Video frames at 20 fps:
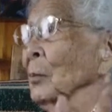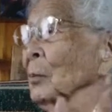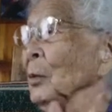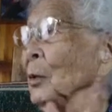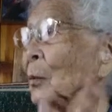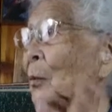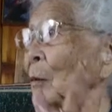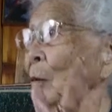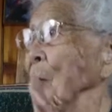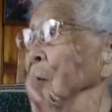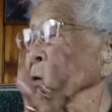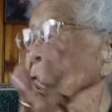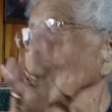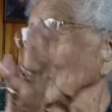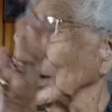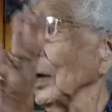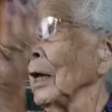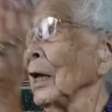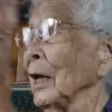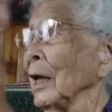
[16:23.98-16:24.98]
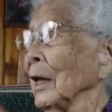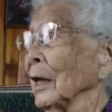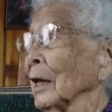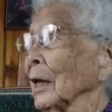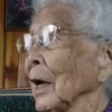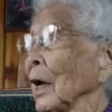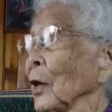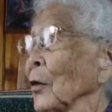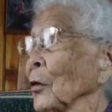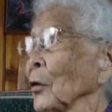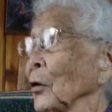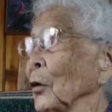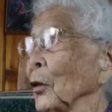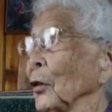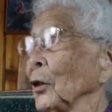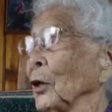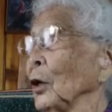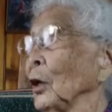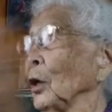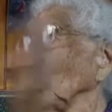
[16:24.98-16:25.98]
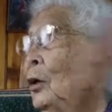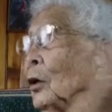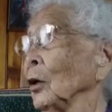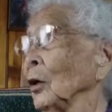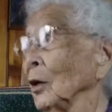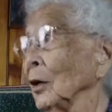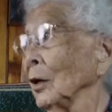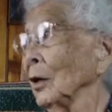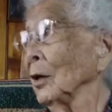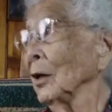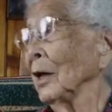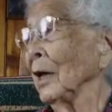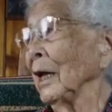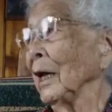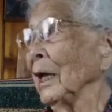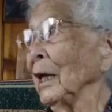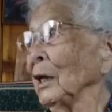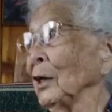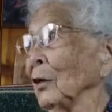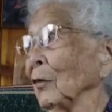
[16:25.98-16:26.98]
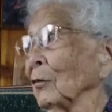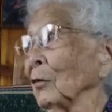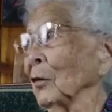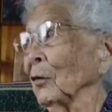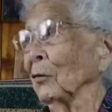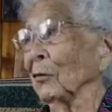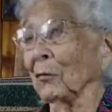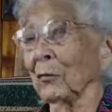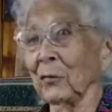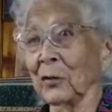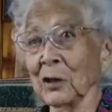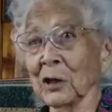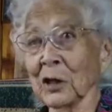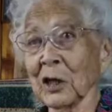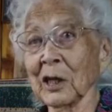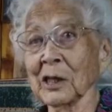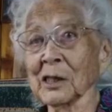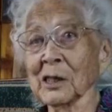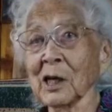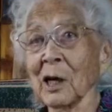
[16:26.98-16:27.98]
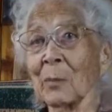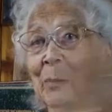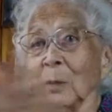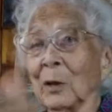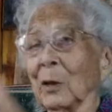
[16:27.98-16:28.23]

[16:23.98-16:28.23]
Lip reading: people used to gather there ahead of the fish that's coming